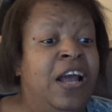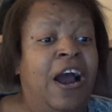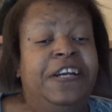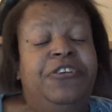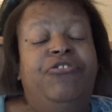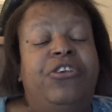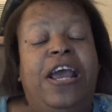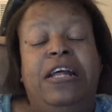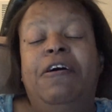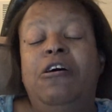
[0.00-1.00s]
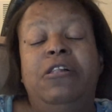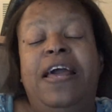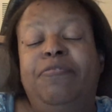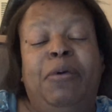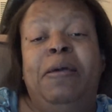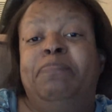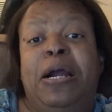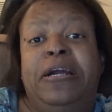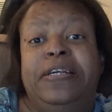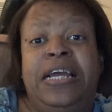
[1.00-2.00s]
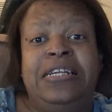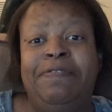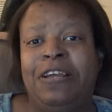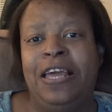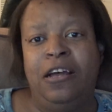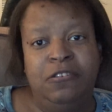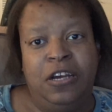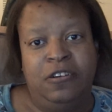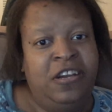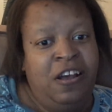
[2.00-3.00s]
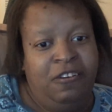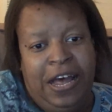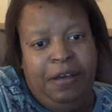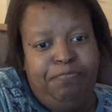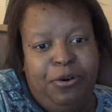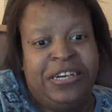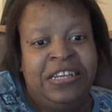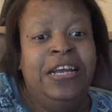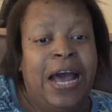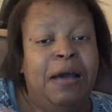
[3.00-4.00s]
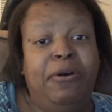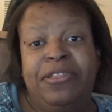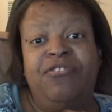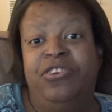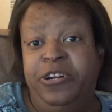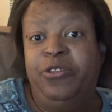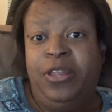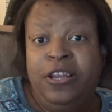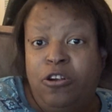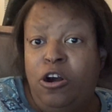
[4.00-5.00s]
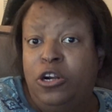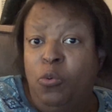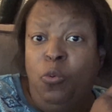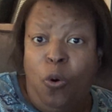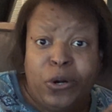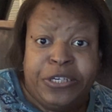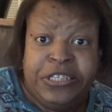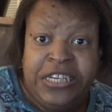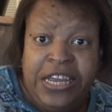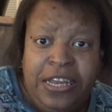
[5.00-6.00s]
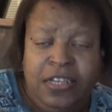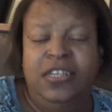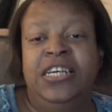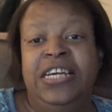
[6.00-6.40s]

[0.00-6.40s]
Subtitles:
Aren't you scared of OLEDs being burned in? I'm like, hell no, no. I bought this little thing called a warranty.